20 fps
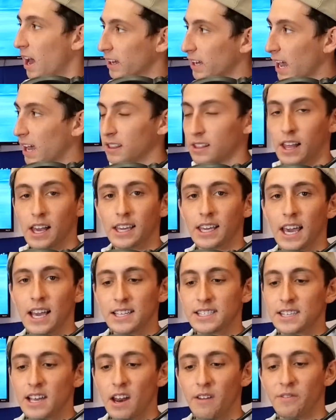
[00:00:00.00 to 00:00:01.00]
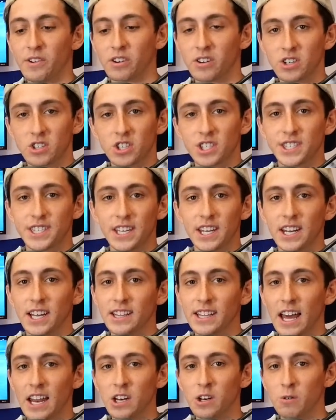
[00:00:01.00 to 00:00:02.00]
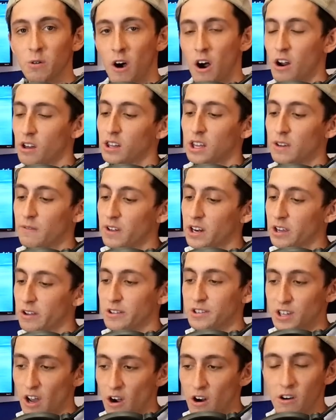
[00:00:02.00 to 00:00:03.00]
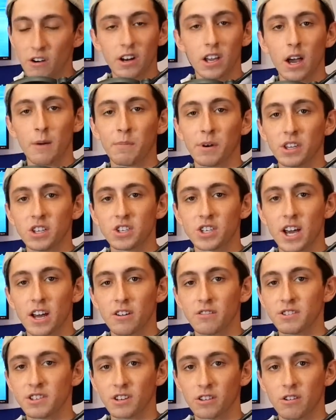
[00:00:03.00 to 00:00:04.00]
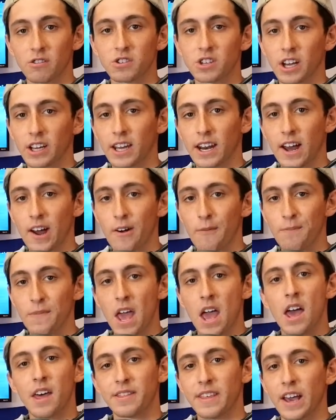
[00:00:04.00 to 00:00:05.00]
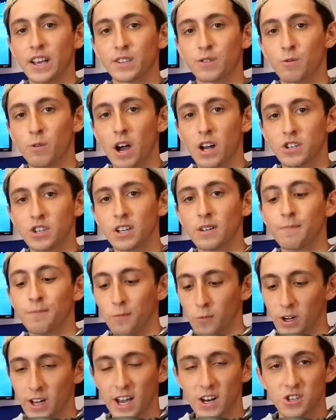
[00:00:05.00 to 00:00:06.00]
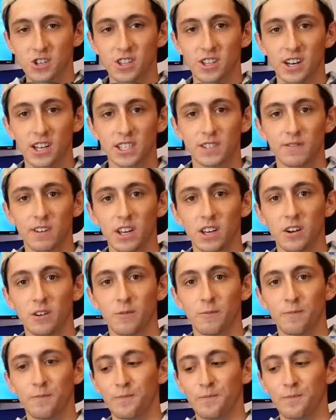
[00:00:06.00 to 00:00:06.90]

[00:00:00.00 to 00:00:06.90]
Again, like Case said, if you're interested in that new Harley, video's already up on the channel, so go check it out. Thanks for watching. We'll catch you in the next video.